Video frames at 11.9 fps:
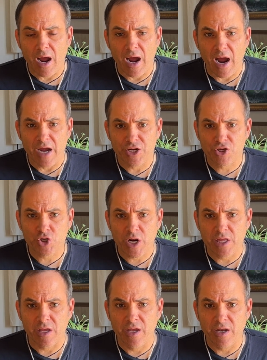I just
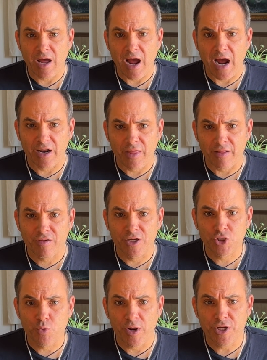tried to get out of that
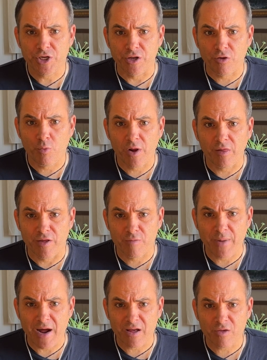situation as quickly as
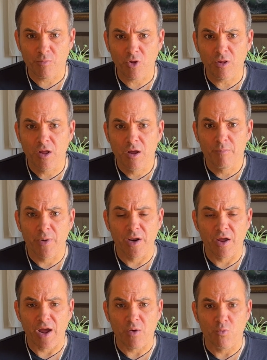possible,
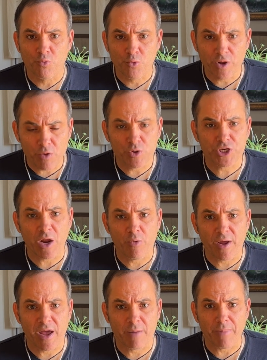but I really wish I would
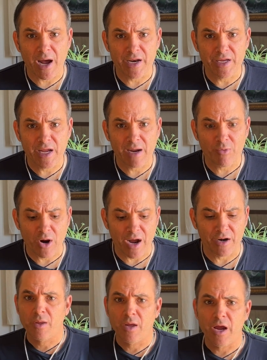have had a body camera
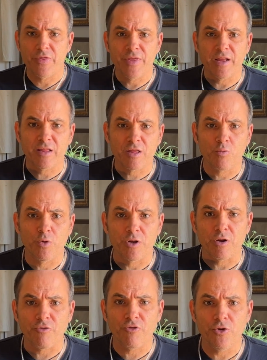on. I think this would have
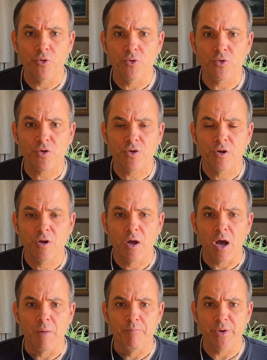diffused
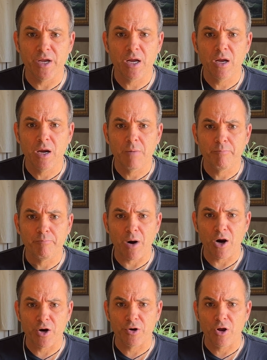a big
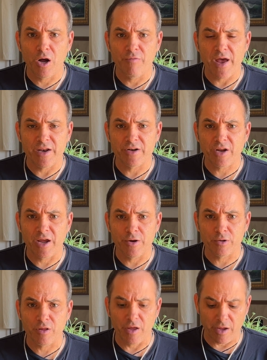part of that
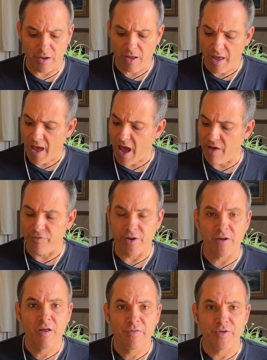entire thing,
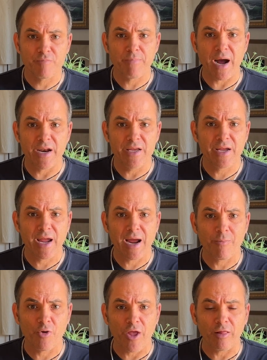having this body
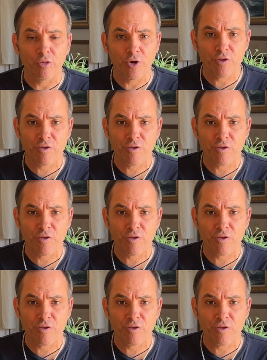camera that looks